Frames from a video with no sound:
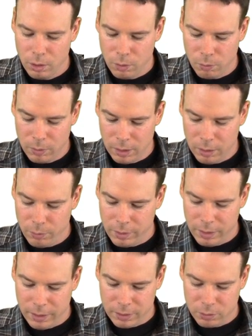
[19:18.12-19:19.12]
Well, when
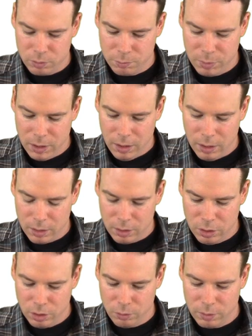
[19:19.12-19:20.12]
x was b,
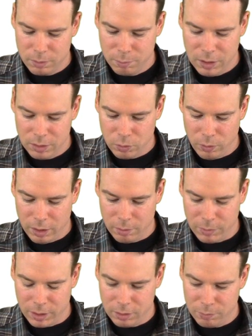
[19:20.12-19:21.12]
u is b squared
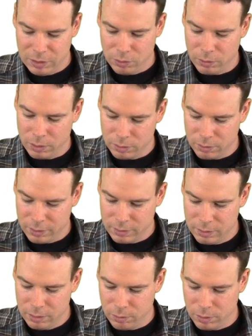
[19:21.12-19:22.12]
minus b squared, so that's
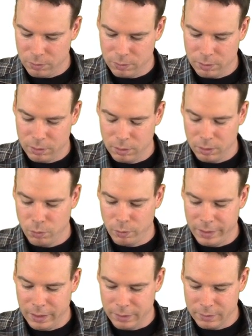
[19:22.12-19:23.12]
0.
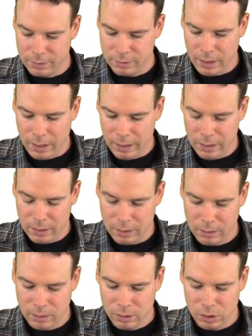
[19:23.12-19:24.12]
When x is a,
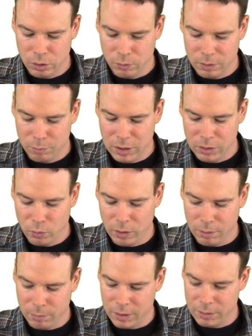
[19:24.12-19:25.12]
u is b
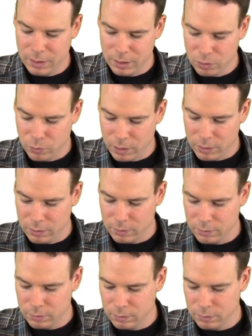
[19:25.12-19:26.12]
squared minus a squared.
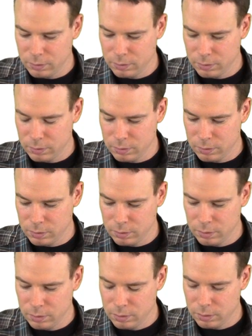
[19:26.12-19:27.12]

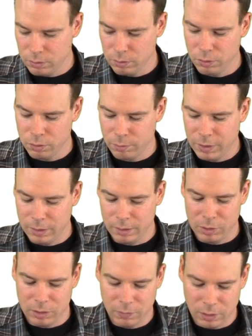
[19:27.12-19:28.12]
So those are my
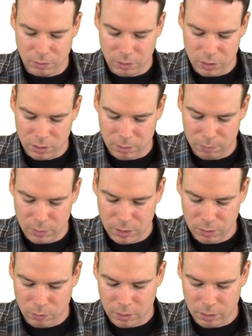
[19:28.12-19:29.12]
limits of integration, b
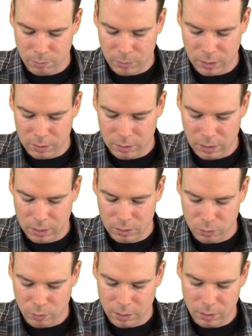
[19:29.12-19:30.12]
squared minus a
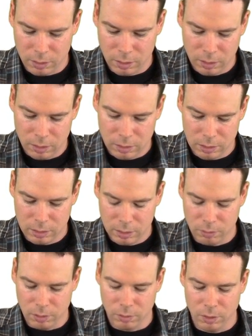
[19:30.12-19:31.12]
squared to
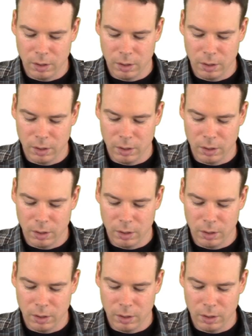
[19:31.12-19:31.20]
0.